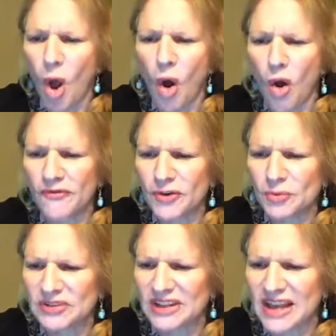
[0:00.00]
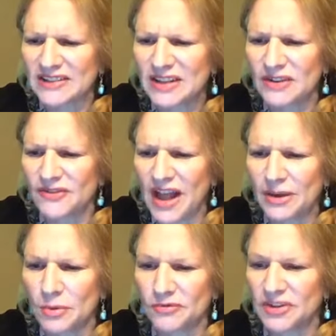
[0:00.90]
offered was less than the
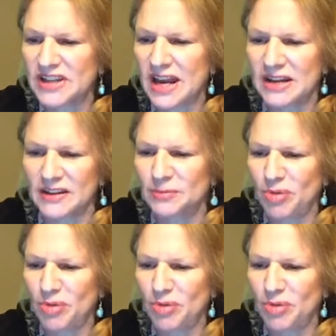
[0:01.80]
value of retaining these